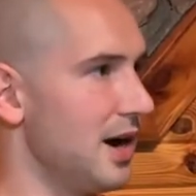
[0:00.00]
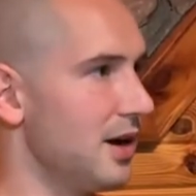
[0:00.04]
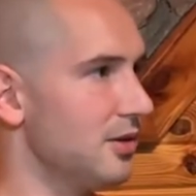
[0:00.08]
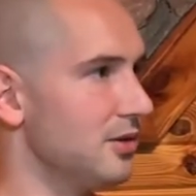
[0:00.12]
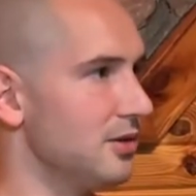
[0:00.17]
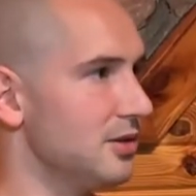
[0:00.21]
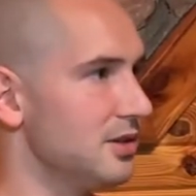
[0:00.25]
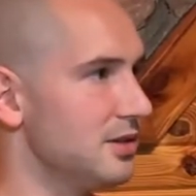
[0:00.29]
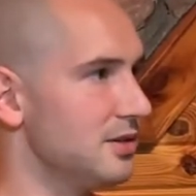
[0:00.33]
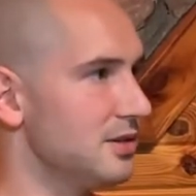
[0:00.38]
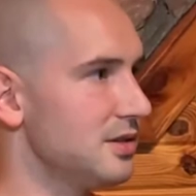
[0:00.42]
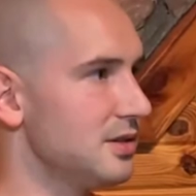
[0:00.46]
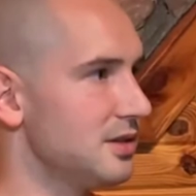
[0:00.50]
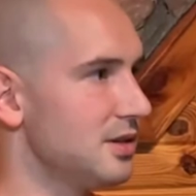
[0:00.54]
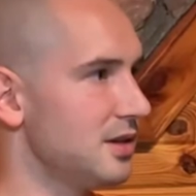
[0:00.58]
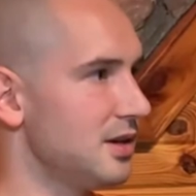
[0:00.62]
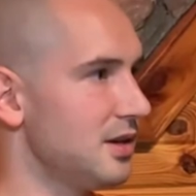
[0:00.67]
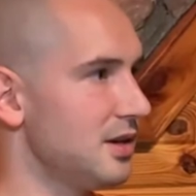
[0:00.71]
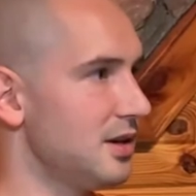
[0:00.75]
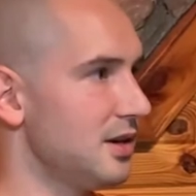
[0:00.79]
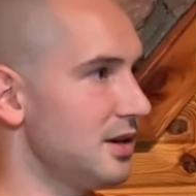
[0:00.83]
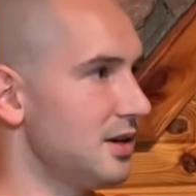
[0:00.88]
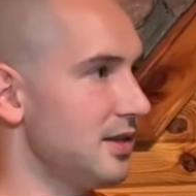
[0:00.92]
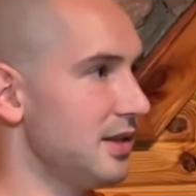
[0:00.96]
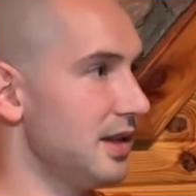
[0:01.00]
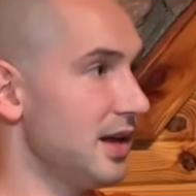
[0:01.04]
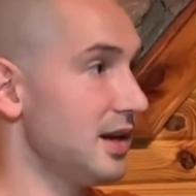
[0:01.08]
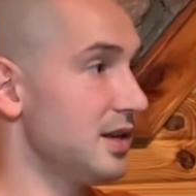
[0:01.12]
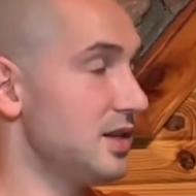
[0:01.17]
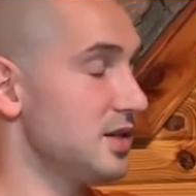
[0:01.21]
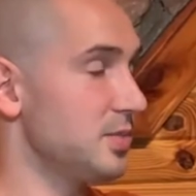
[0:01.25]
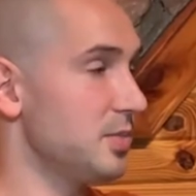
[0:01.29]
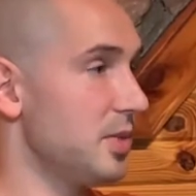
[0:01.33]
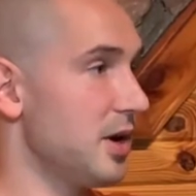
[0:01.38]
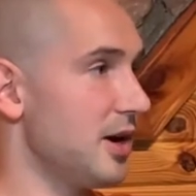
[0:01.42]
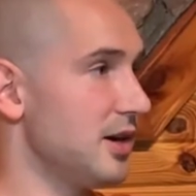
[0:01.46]
hours,
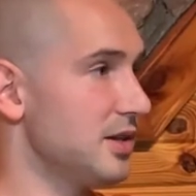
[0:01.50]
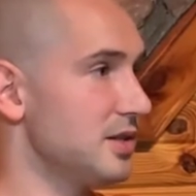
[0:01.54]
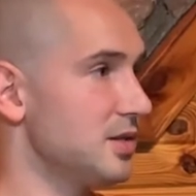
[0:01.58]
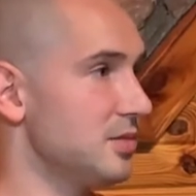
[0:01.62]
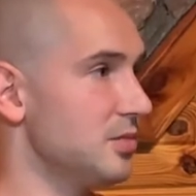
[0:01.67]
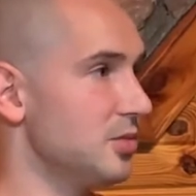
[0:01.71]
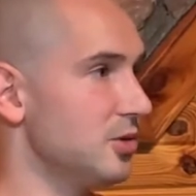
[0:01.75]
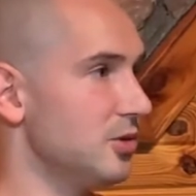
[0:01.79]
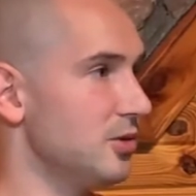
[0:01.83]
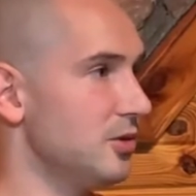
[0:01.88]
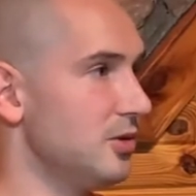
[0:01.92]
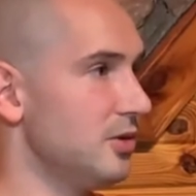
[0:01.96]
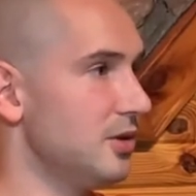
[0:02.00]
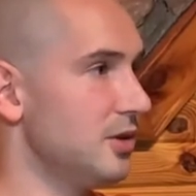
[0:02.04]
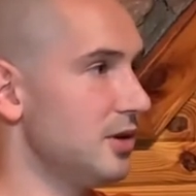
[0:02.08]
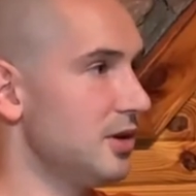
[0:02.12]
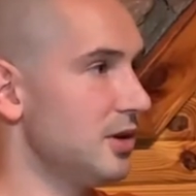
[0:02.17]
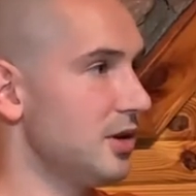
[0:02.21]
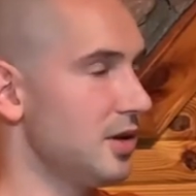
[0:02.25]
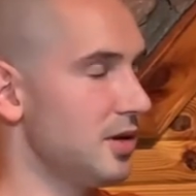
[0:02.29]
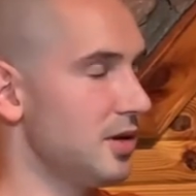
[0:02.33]
that is possible.